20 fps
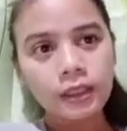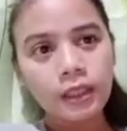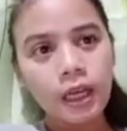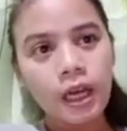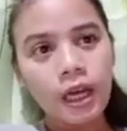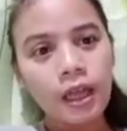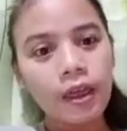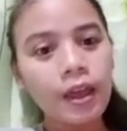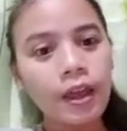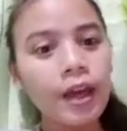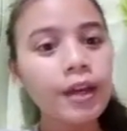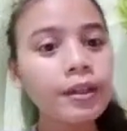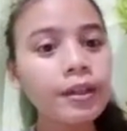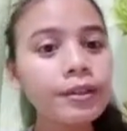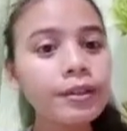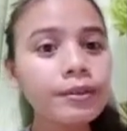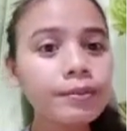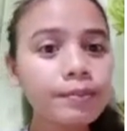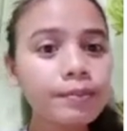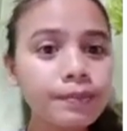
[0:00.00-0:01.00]
and then
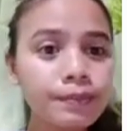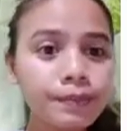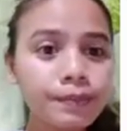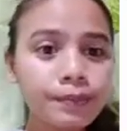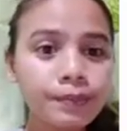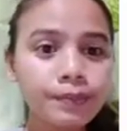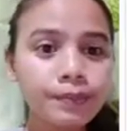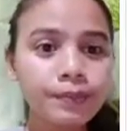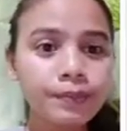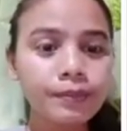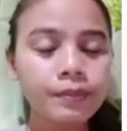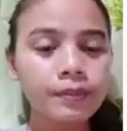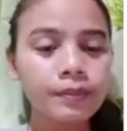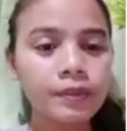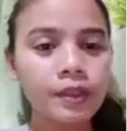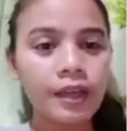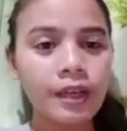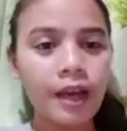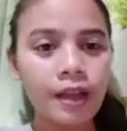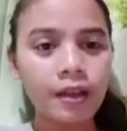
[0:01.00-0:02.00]

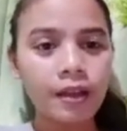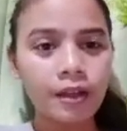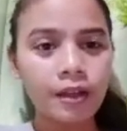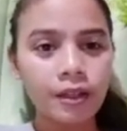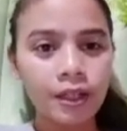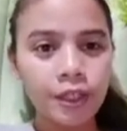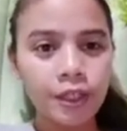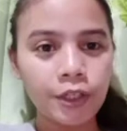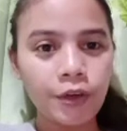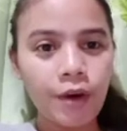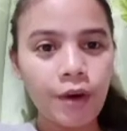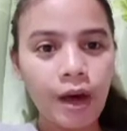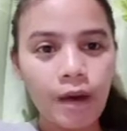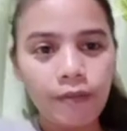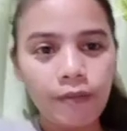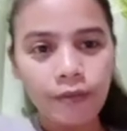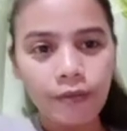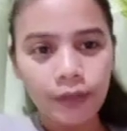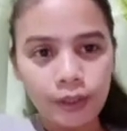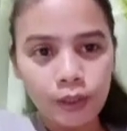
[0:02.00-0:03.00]
yeah, there you
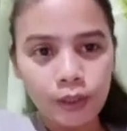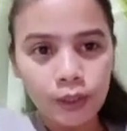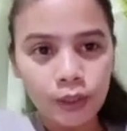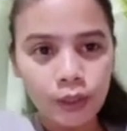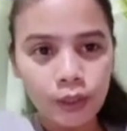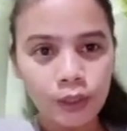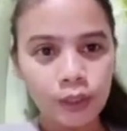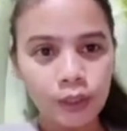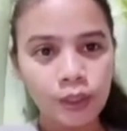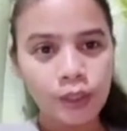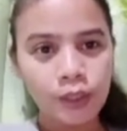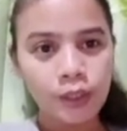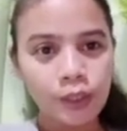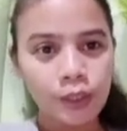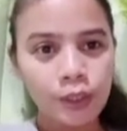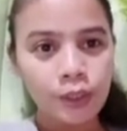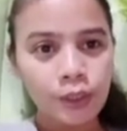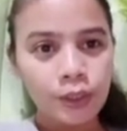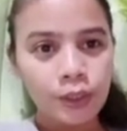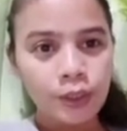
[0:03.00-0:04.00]
have it.
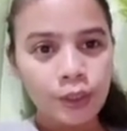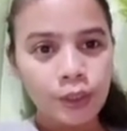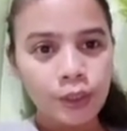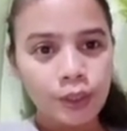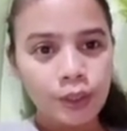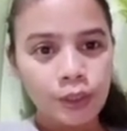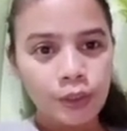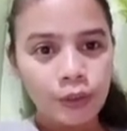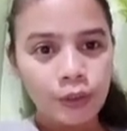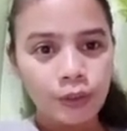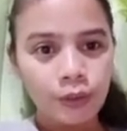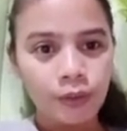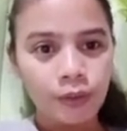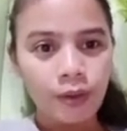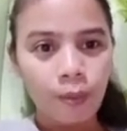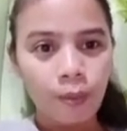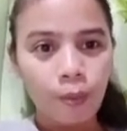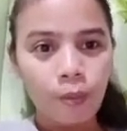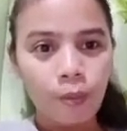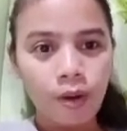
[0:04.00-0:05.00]
So
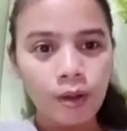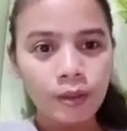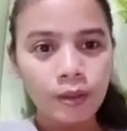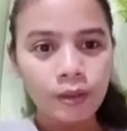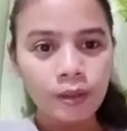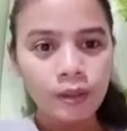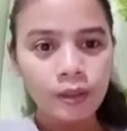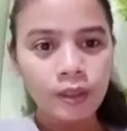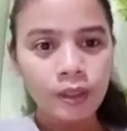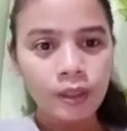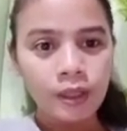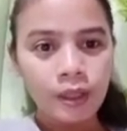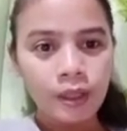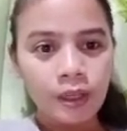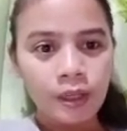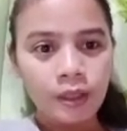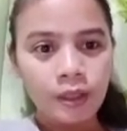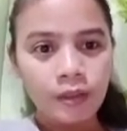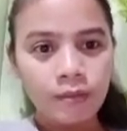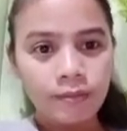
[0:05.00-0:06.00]
that one,
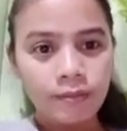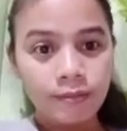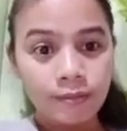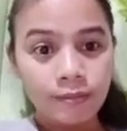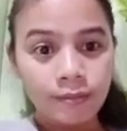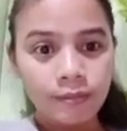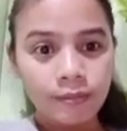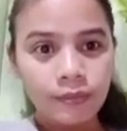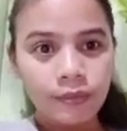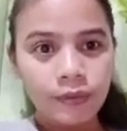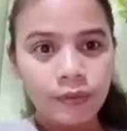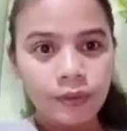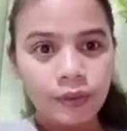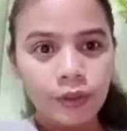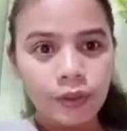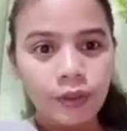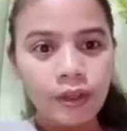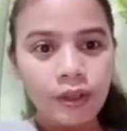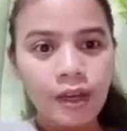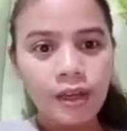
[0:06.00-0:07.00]

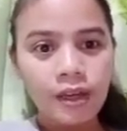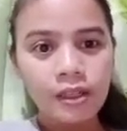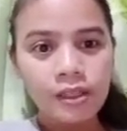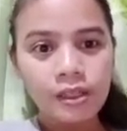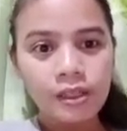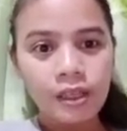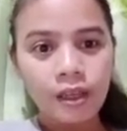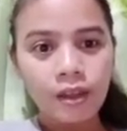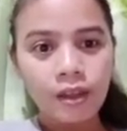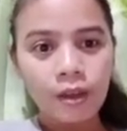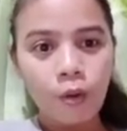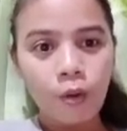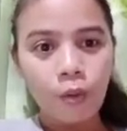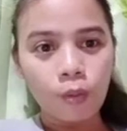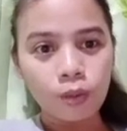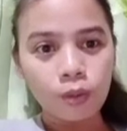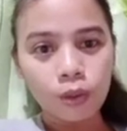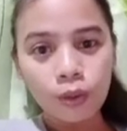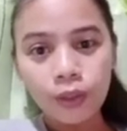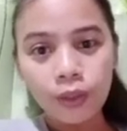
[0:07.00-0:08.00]
you're gonna see who
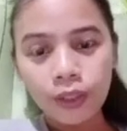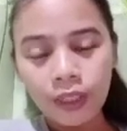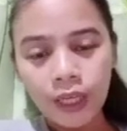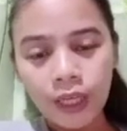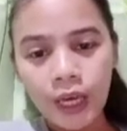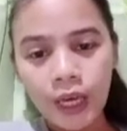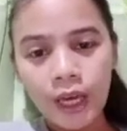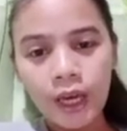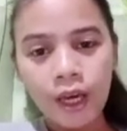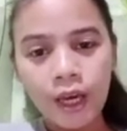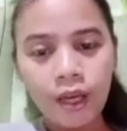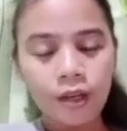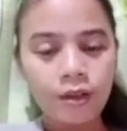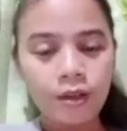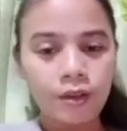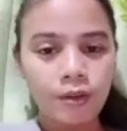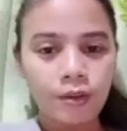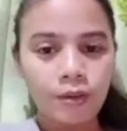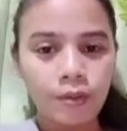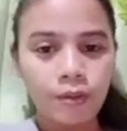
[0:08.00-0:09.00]
turned in,
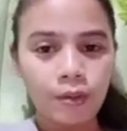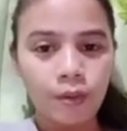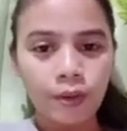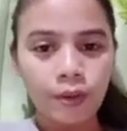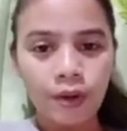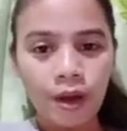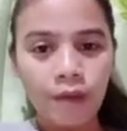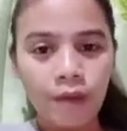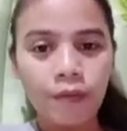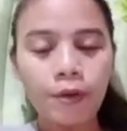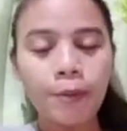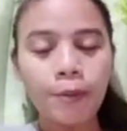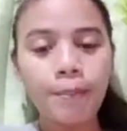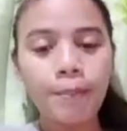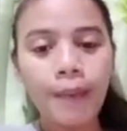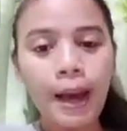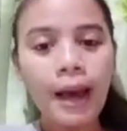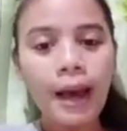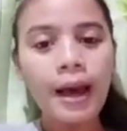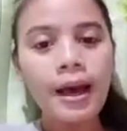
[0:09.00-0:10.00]
who never
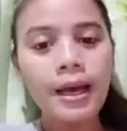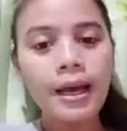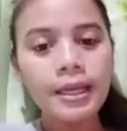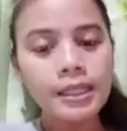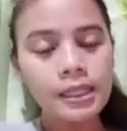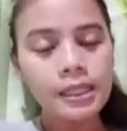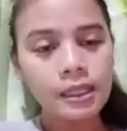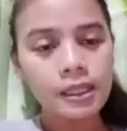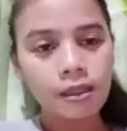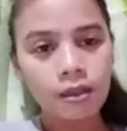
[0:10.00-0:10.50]
passed.